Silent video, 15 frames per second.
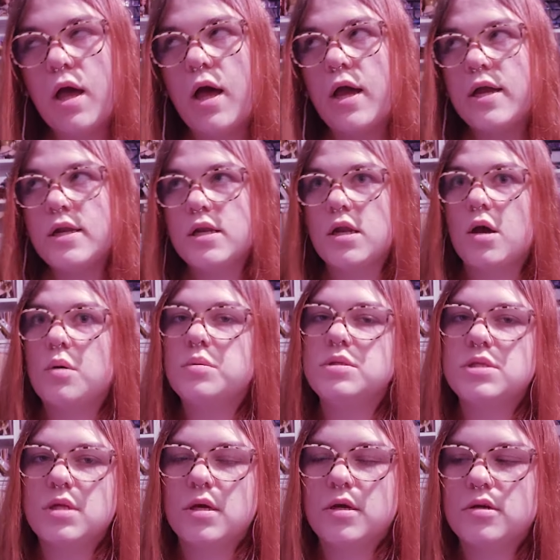I know
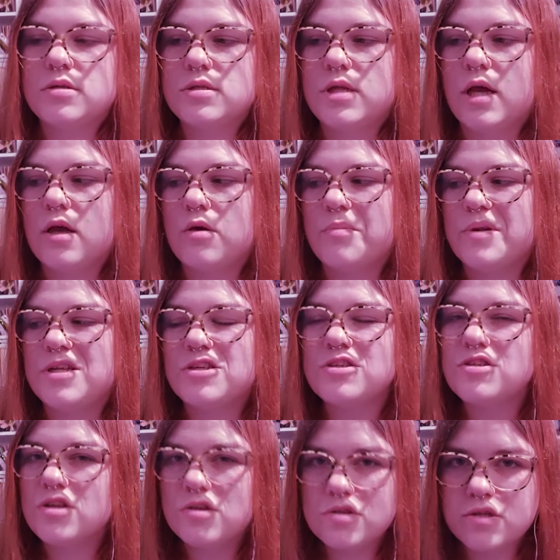it's not your style, but it
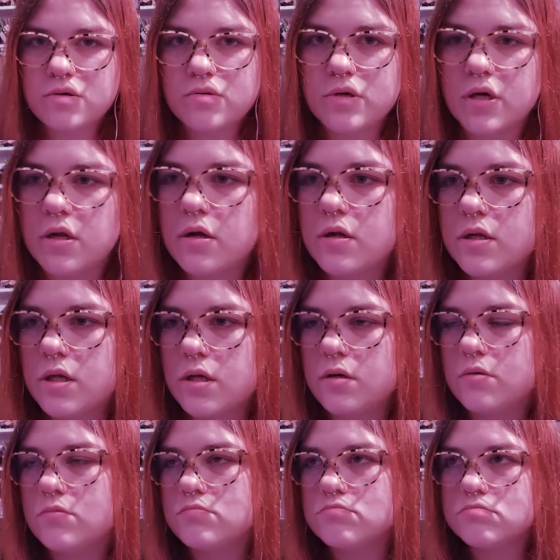just looks so good on you.